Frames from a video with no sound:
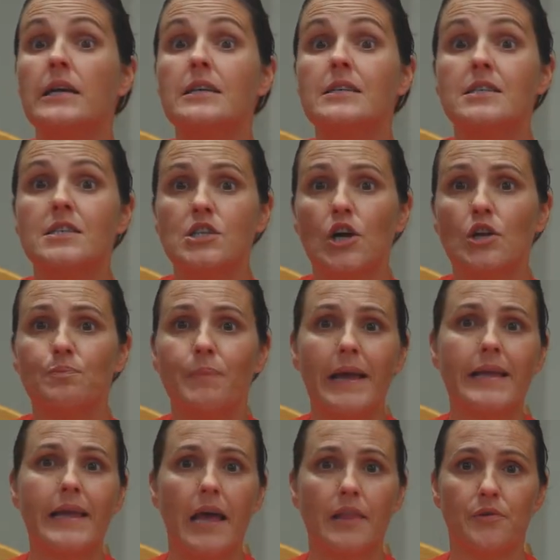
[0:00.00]
Start by
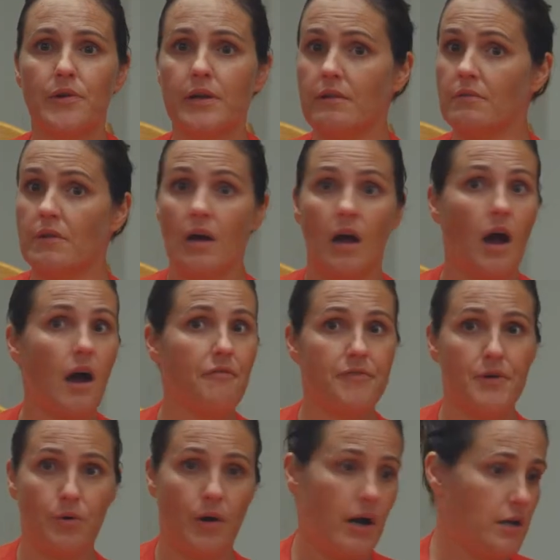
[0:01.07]
gathering a
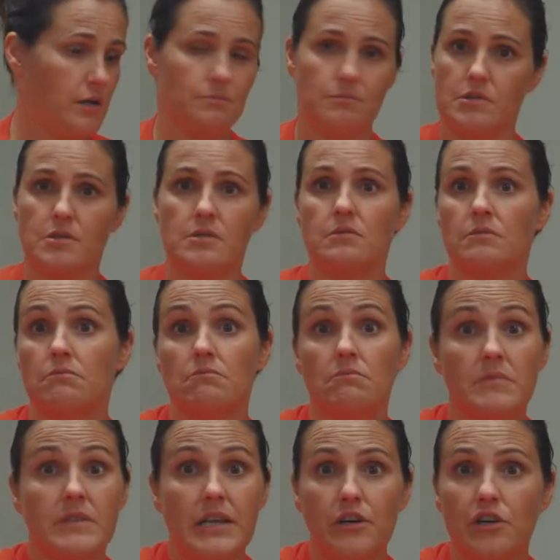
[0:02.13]
few items
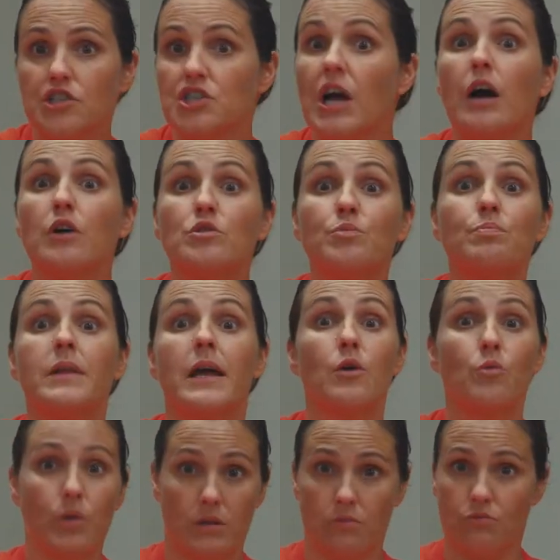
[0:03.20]
that your child plays
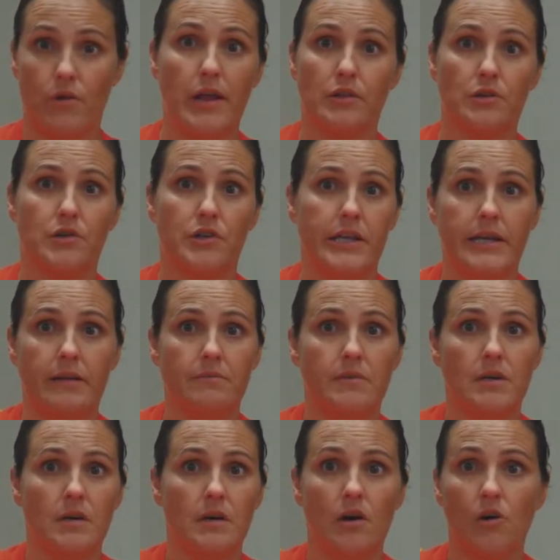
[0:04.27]
with regularly,
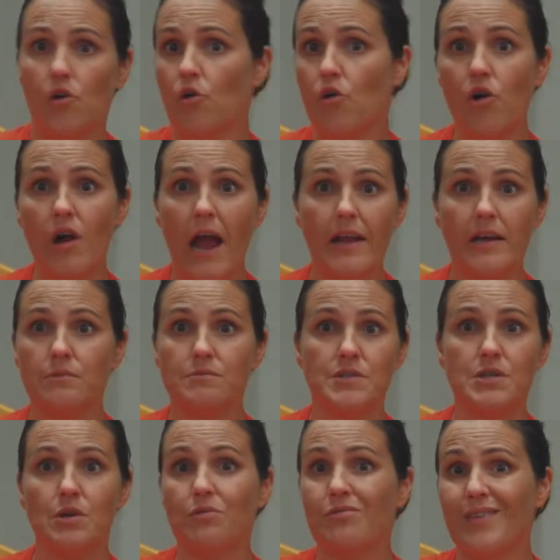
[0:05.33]
or items
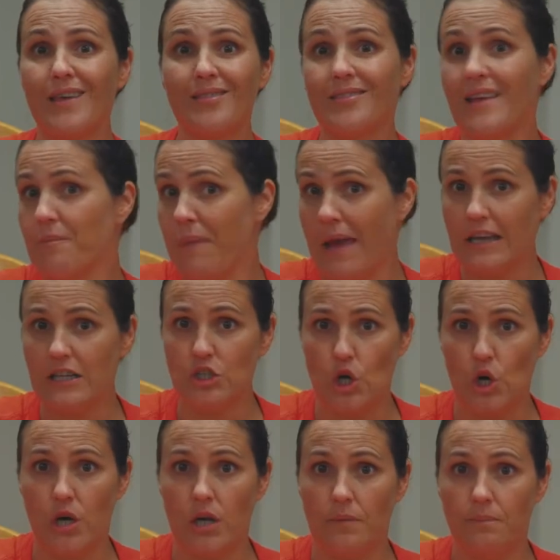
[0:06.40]
you think they may
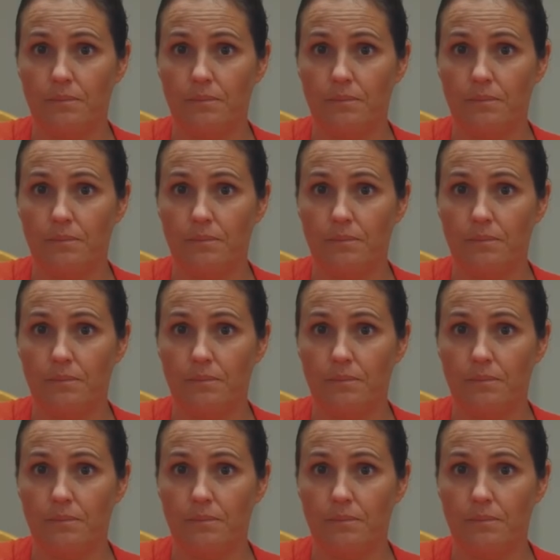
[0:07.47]
enjoy.